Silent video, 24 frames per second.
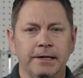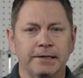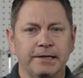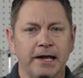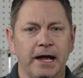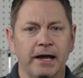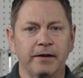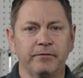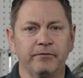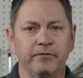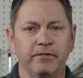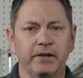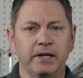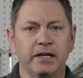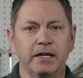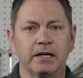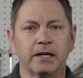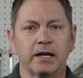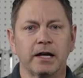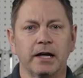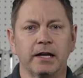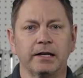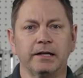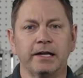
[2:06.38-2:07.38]

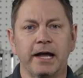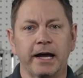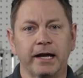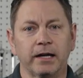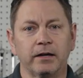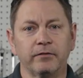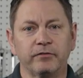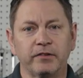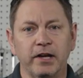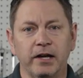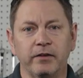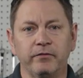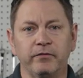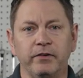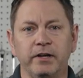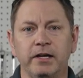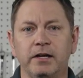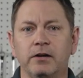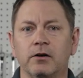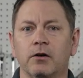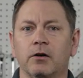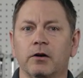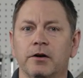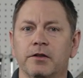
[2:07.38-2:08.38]
10V and negative
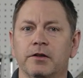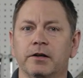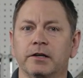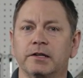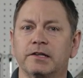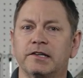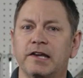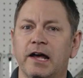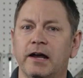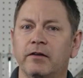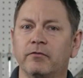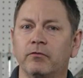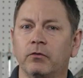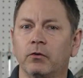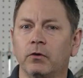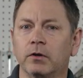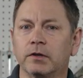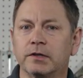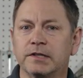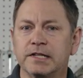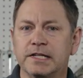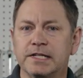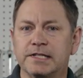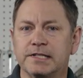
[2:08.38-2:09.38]
10V are the 10
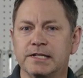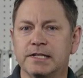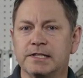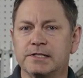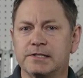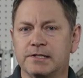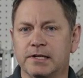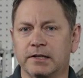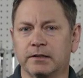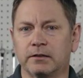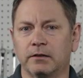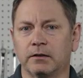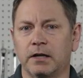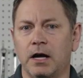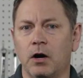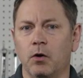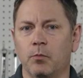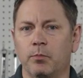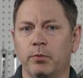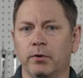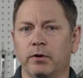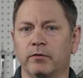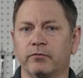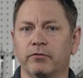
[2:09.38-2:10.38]
volt DC signal
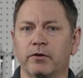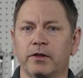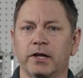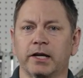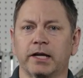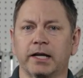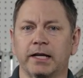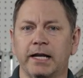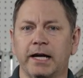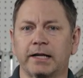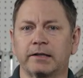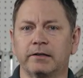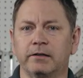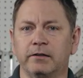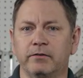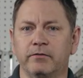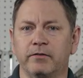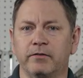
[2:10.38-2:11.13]
output for the connected